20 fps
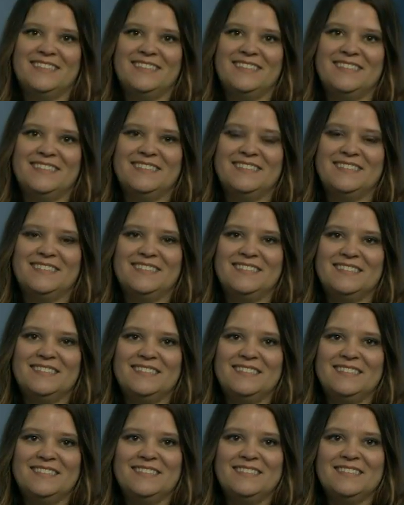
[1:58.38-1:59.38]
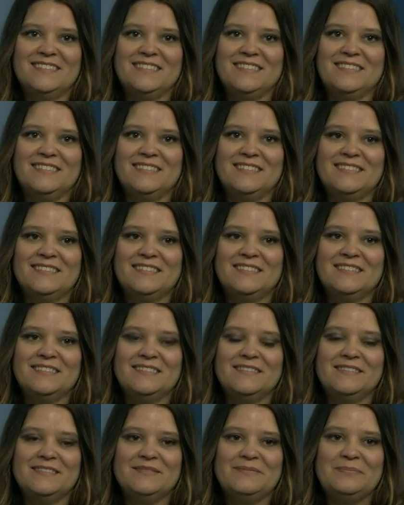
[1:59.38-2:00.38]

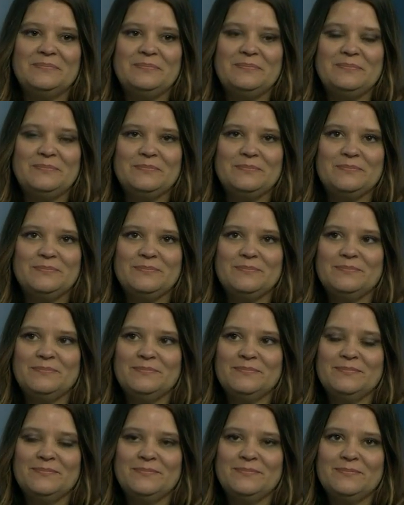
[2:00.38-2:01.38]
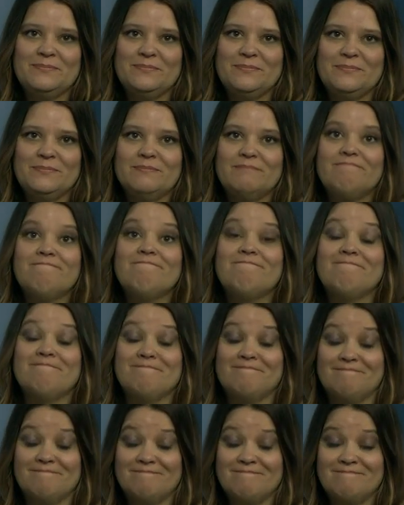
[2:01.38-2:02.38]

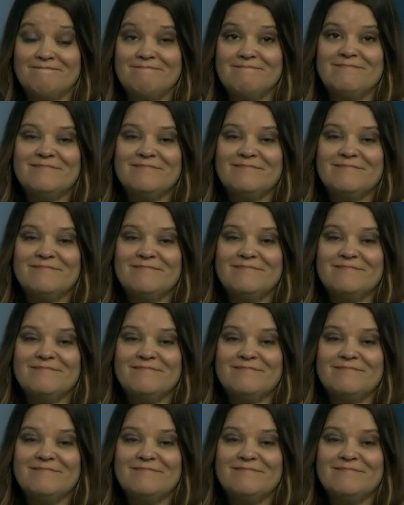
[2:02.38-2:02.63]
(silent)